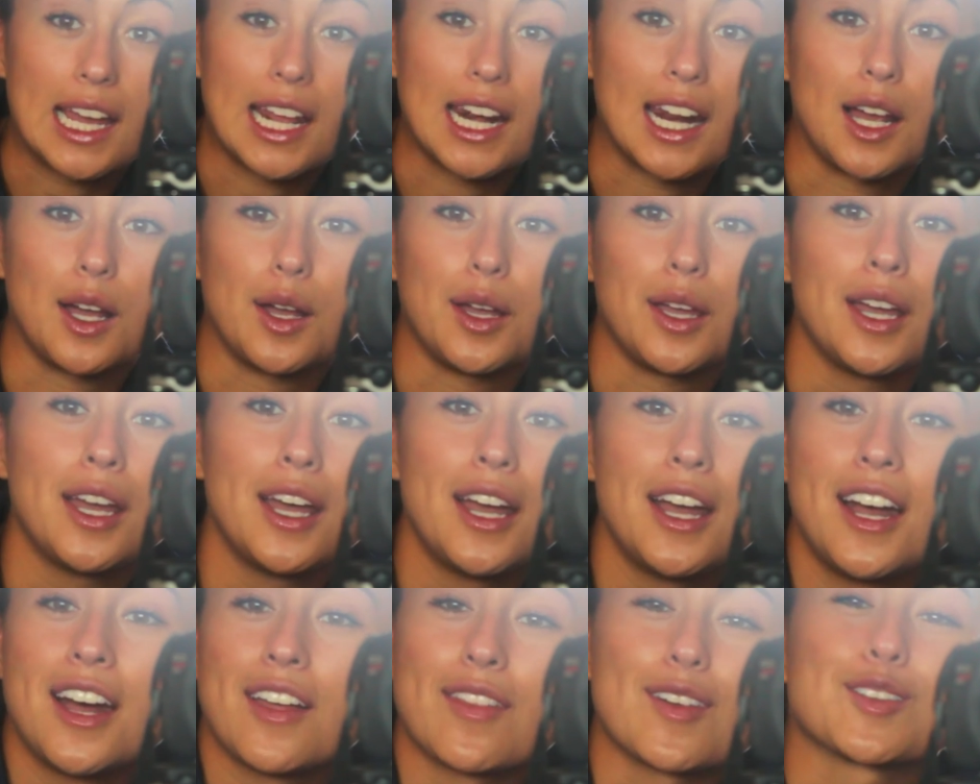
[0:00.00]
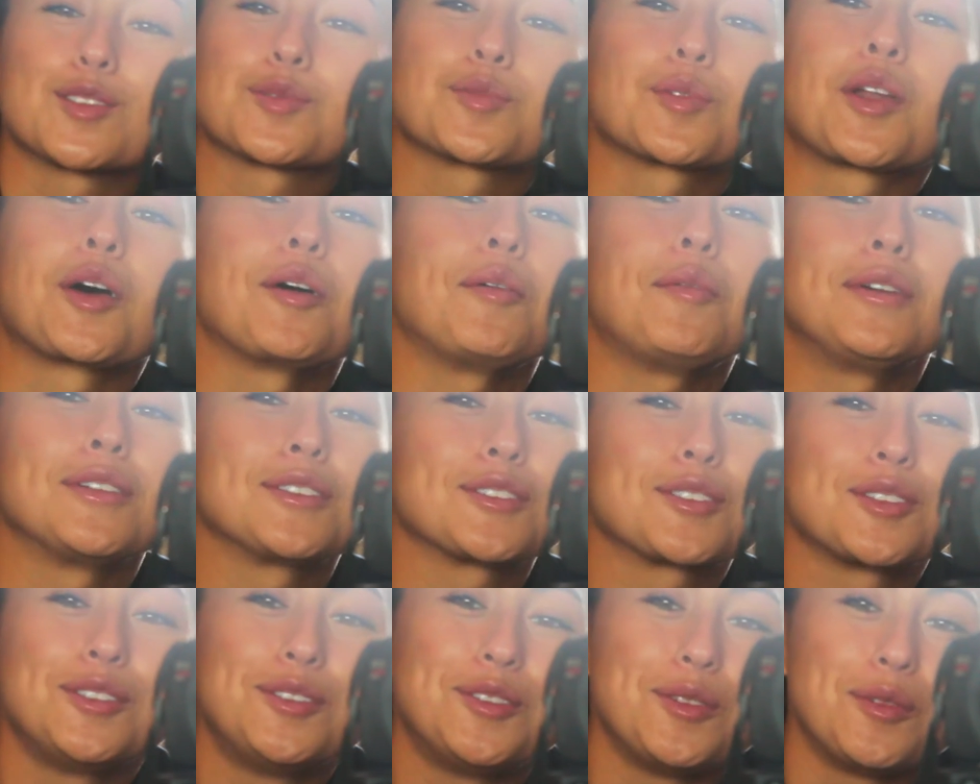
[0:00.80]
And that's what I
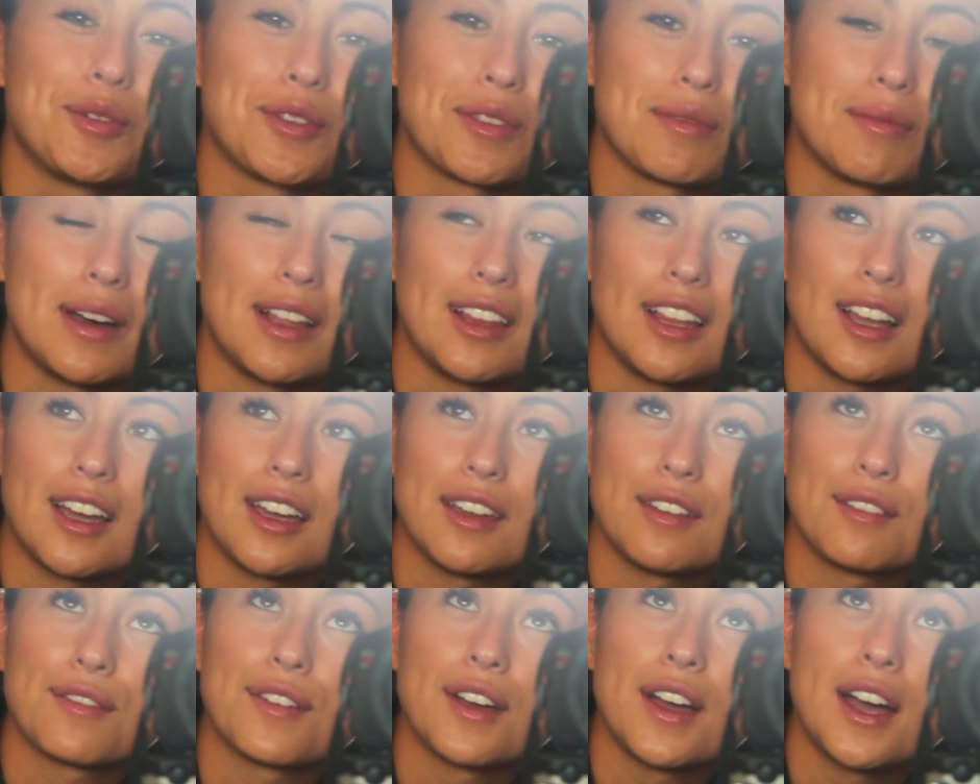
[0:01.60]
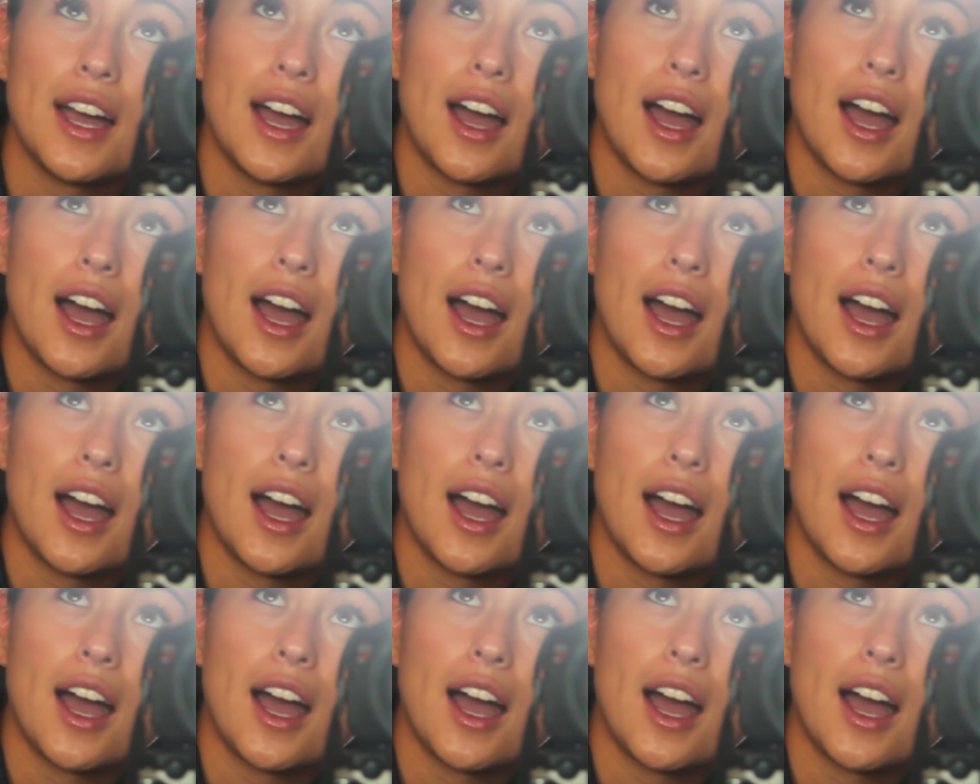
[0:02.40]
want to do with my life.